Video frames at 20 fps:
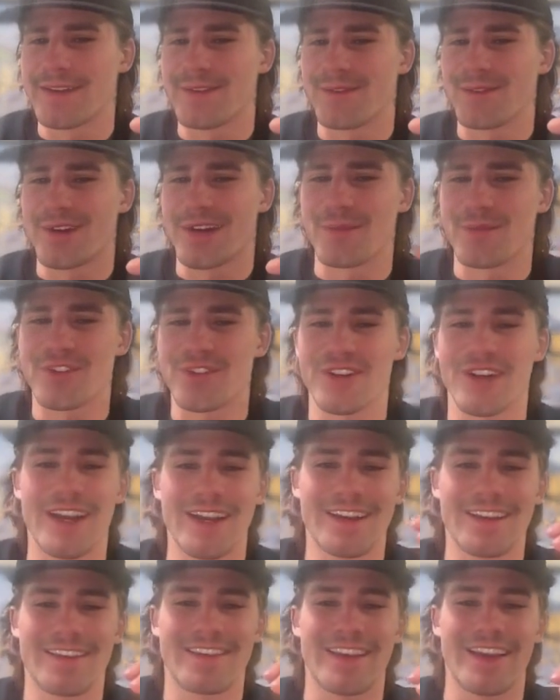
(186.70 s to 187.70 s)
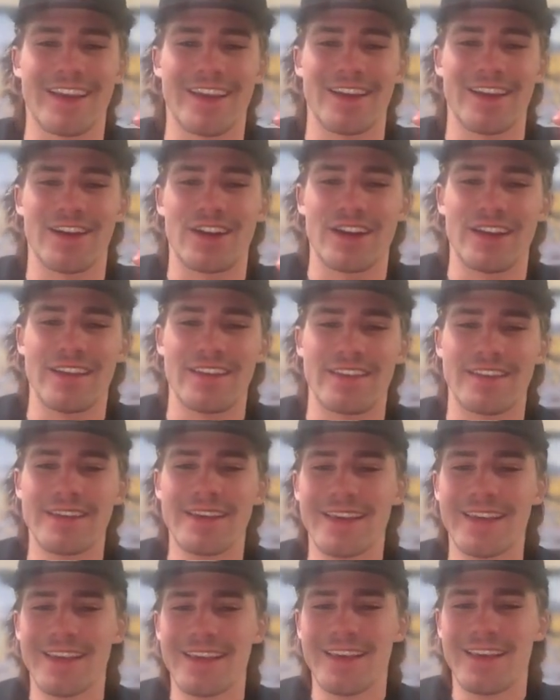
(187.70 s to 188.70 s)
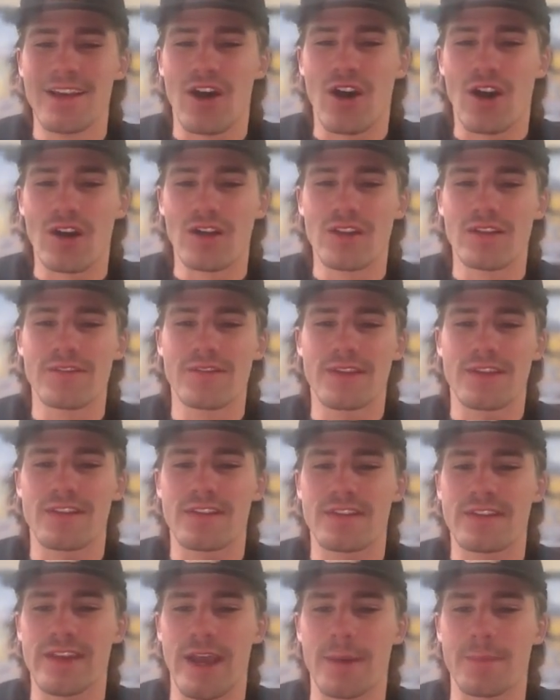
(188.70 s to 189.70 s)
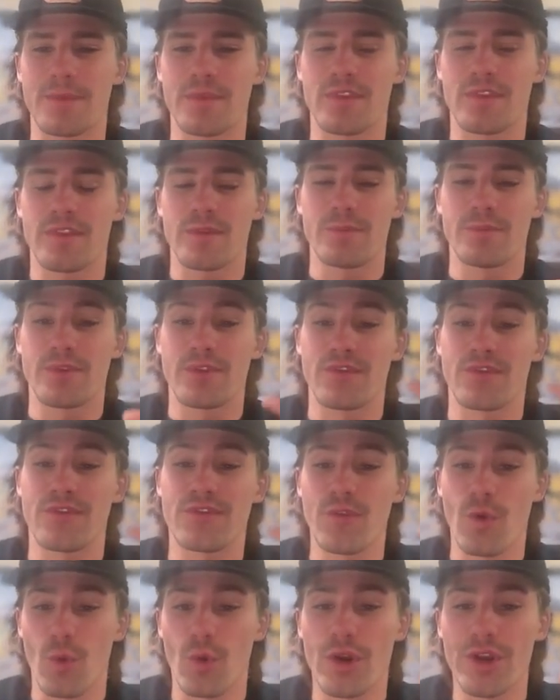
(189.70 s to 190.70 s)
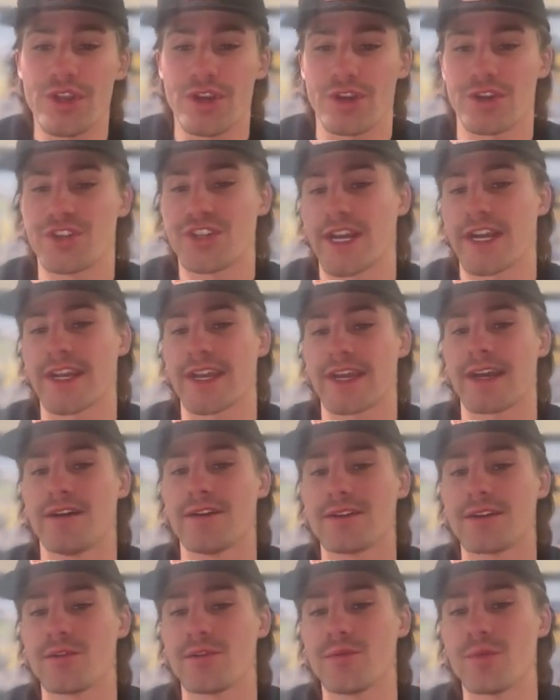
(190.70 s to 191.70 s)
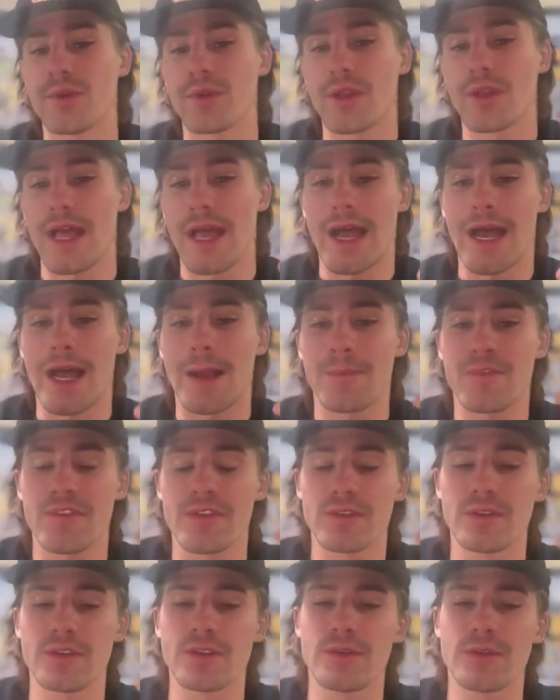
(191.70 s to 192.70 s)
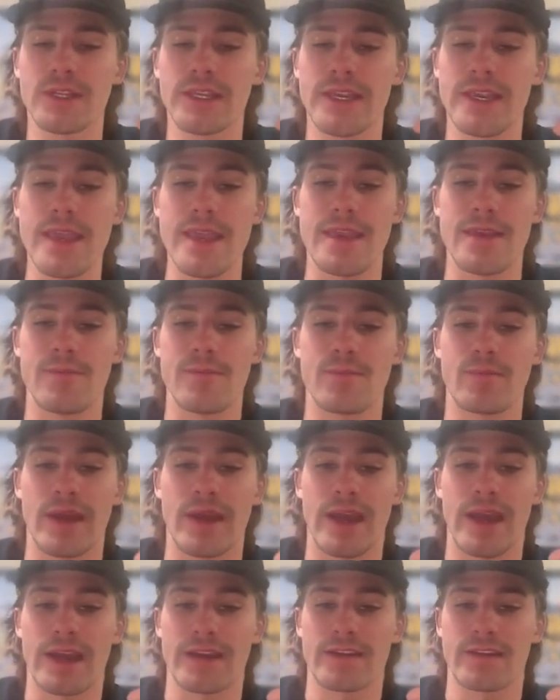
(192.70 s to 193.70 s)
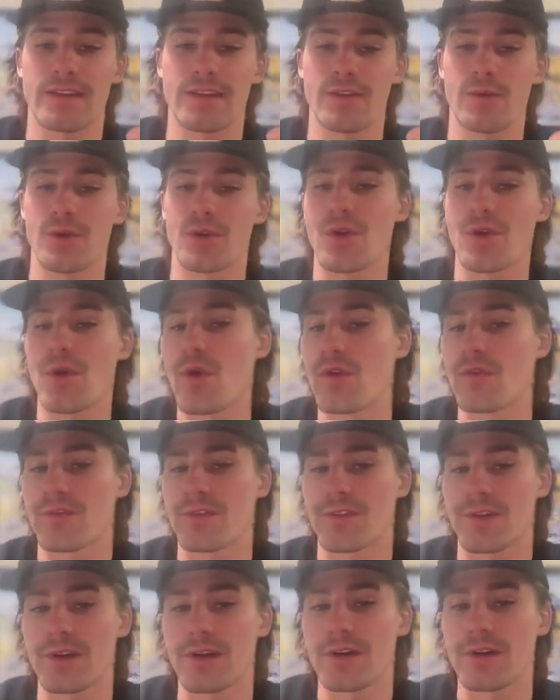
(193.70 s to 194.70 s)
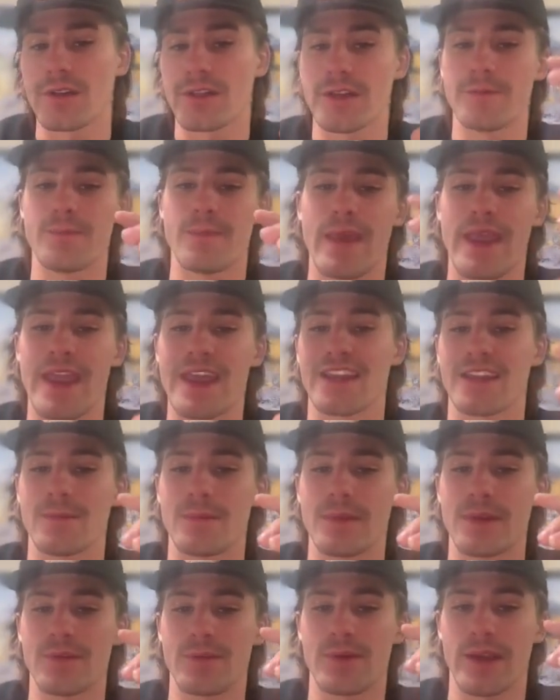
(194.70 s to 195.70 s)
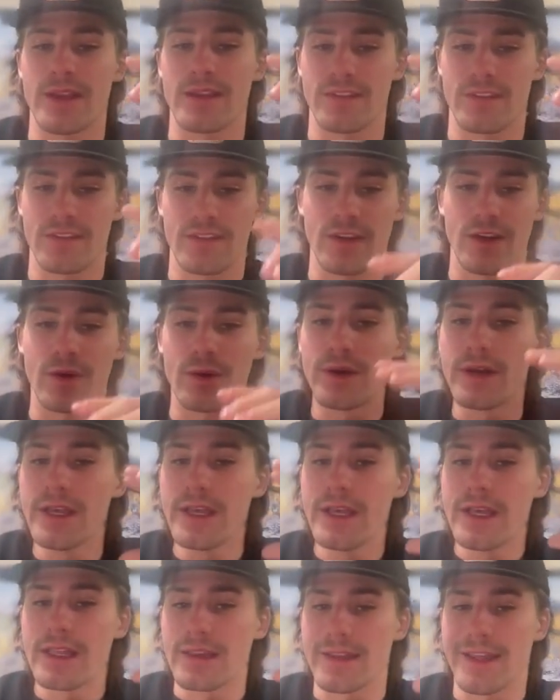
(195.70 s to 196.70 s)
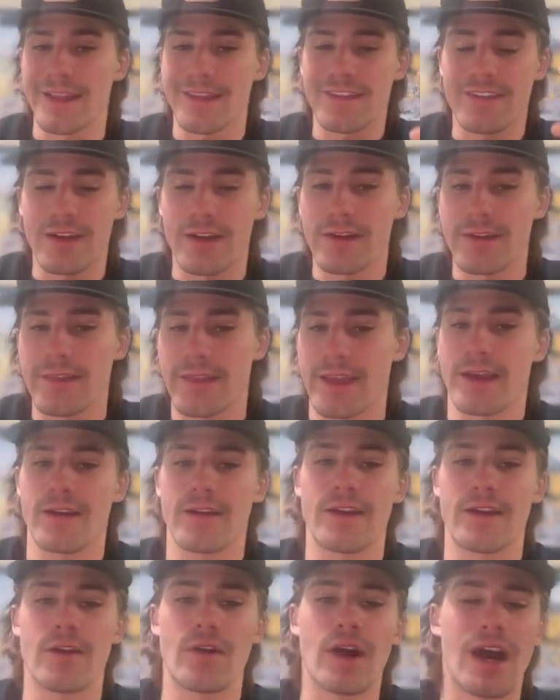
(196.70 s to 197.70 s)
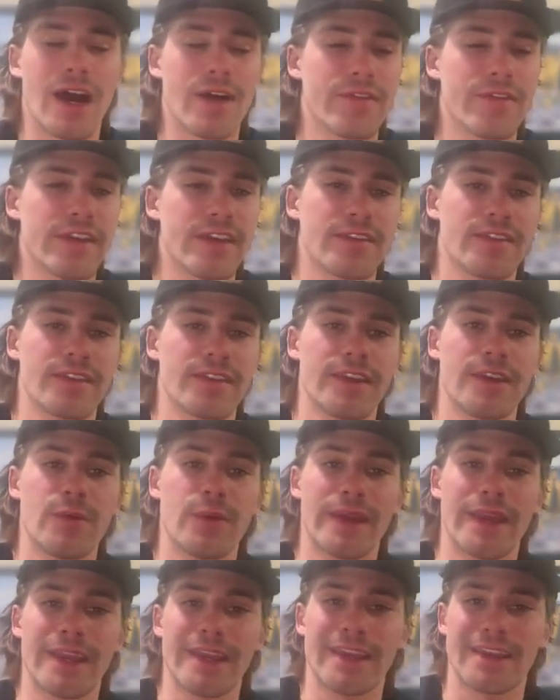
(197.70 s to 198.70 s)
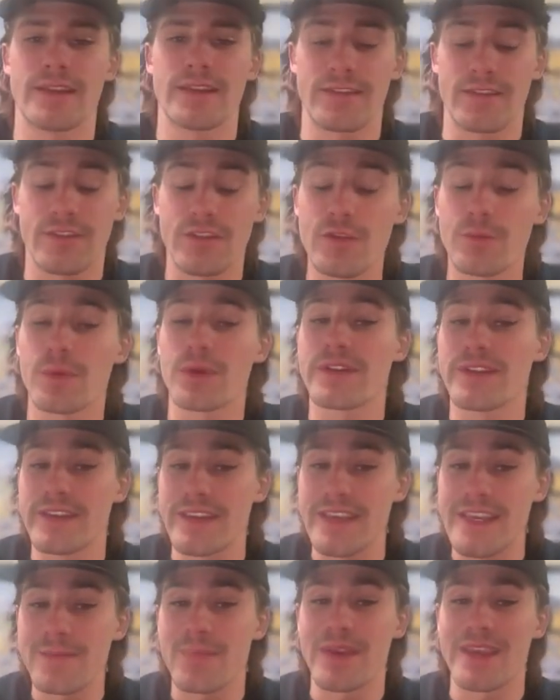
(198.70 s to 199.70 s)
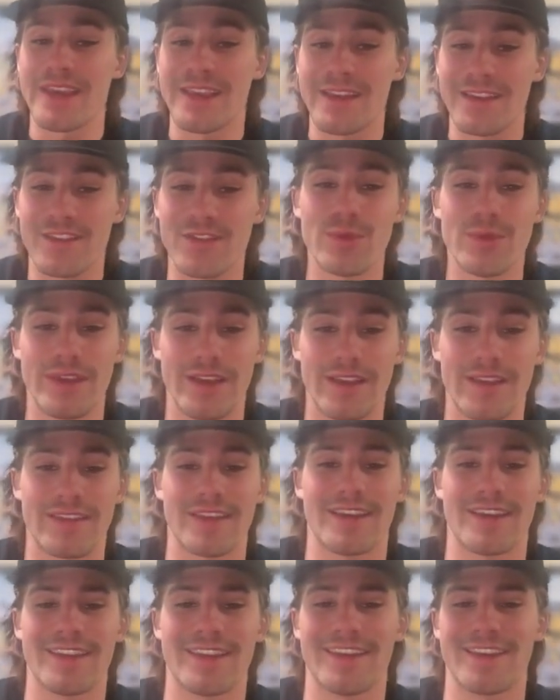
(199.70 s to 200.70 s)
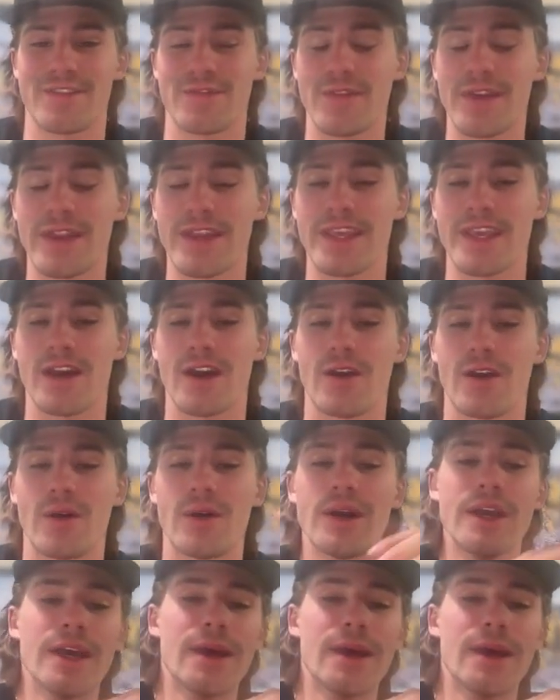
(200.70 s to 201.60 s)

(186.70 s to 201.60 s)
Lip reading: what I'm trying to say here is all of the steps before your checkout will absolutely impact your overall abandonment rate. So let's start there. Now, obviously, we can get super deep into this in this video,